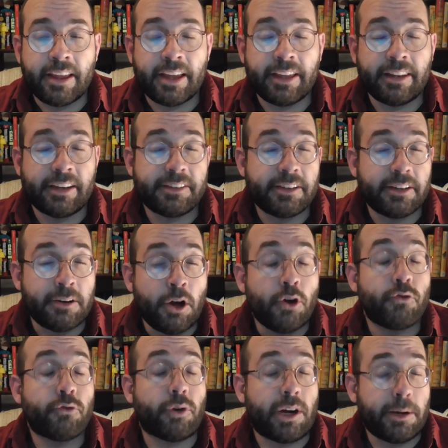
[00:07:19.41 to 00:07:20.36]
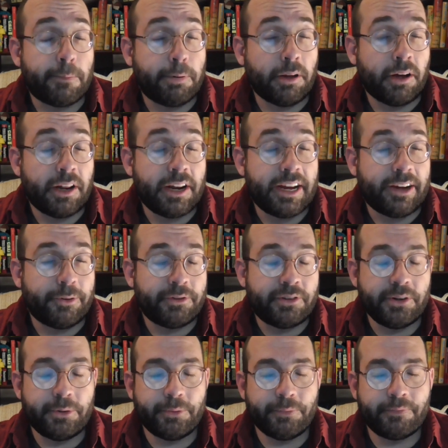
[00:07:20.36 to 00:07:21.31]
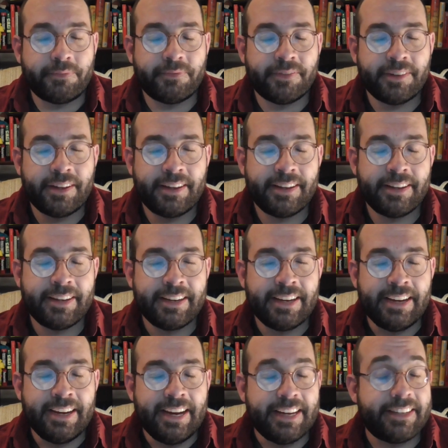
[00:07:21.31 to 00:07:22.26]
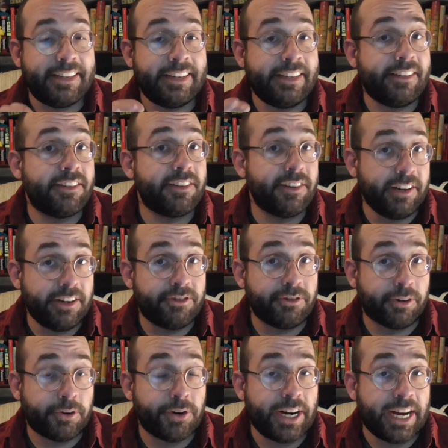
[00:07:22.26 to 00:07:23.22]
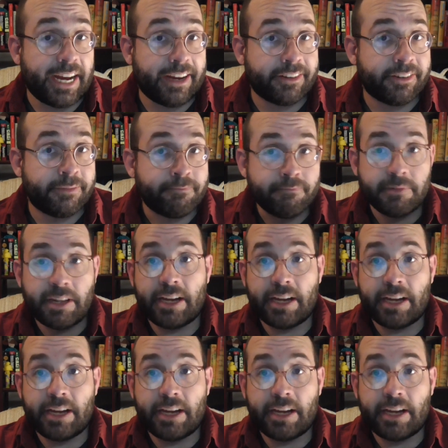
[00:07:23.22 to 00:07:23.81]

like I said, try to plot it out. It's easy to knee-jerk react.